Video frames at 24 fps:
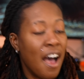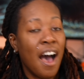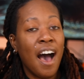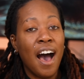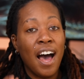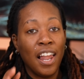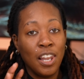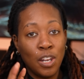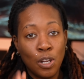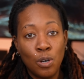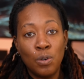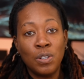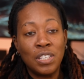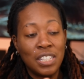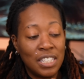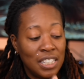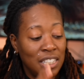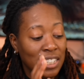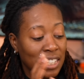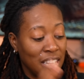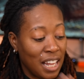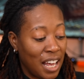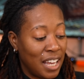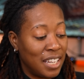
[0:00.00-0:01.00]
I low
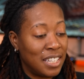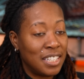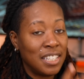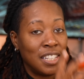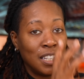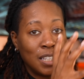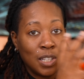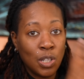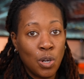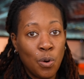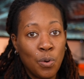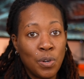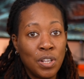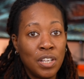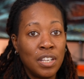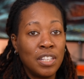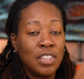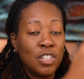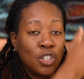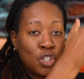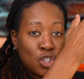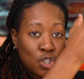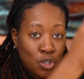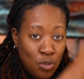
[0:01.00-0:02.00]
key like it
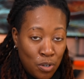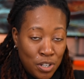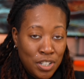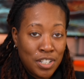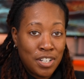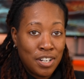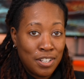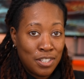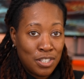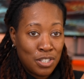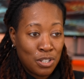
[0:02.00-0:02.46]
loading the shortcut